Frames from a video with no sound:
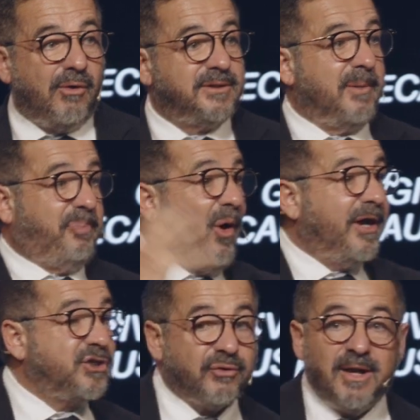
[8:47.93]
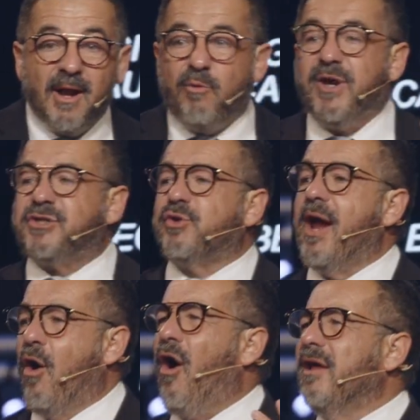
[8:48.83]
debauchery. We
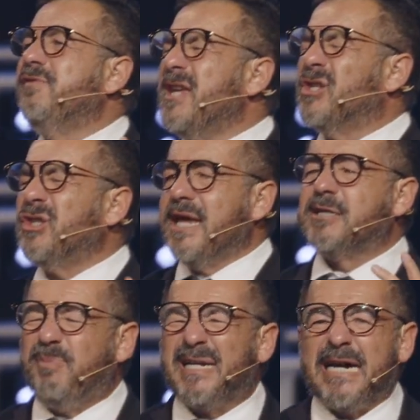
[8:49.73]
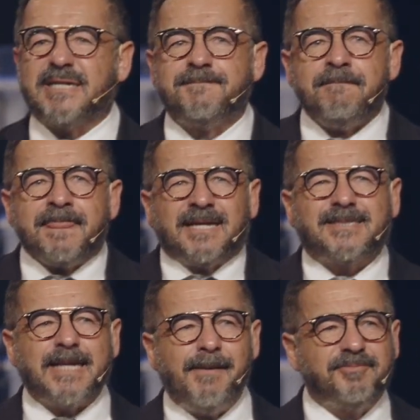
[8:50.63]
try all of these things because
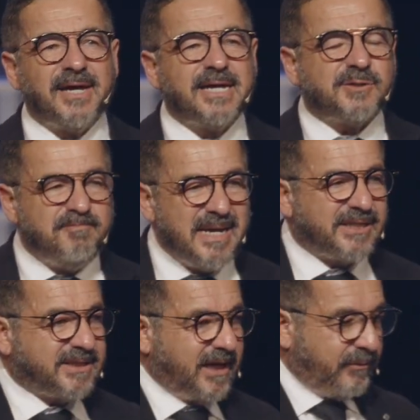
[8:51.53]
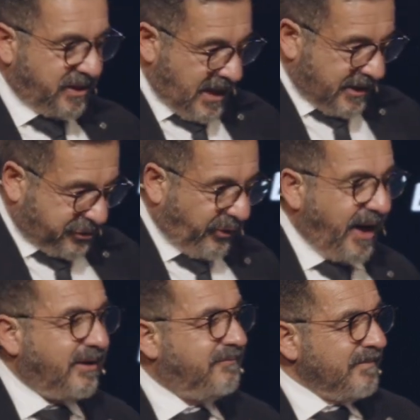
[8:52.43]
something is missing. We
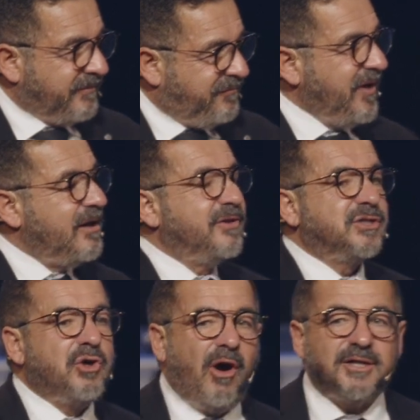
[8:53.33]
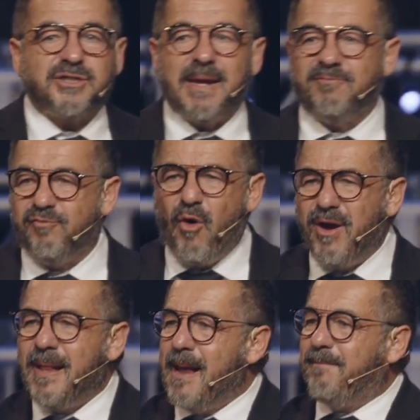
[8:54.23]
try to fill this God-shaped
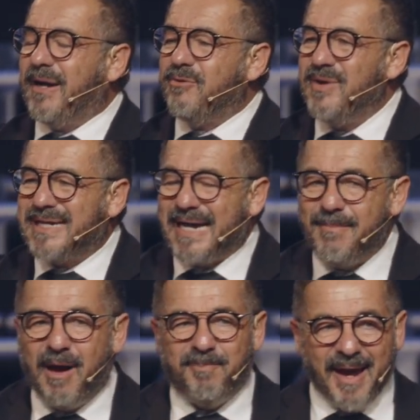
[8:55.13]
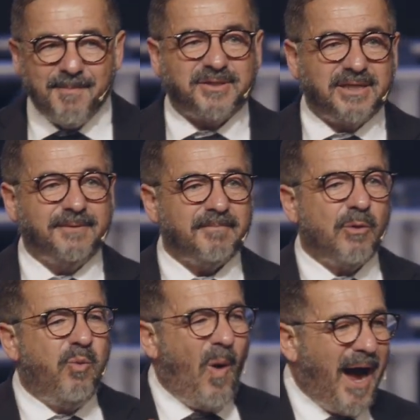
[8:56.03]
void, but we come up empty.
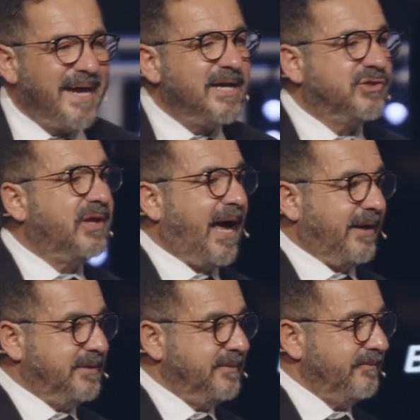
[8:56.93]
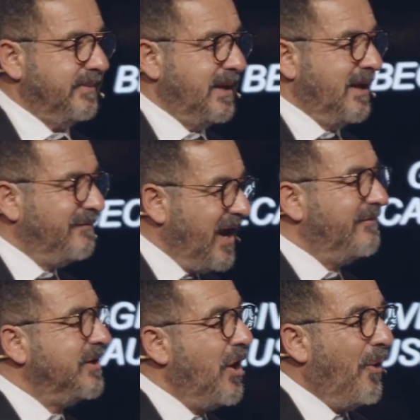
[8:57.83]
Why is that? Have you
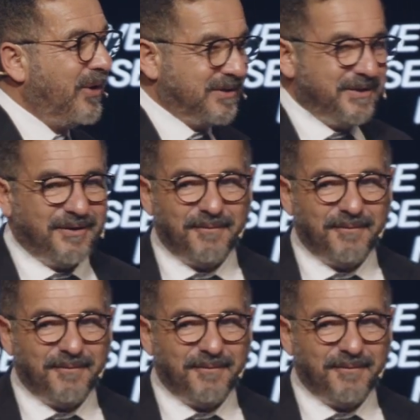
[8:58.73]
ever noticed,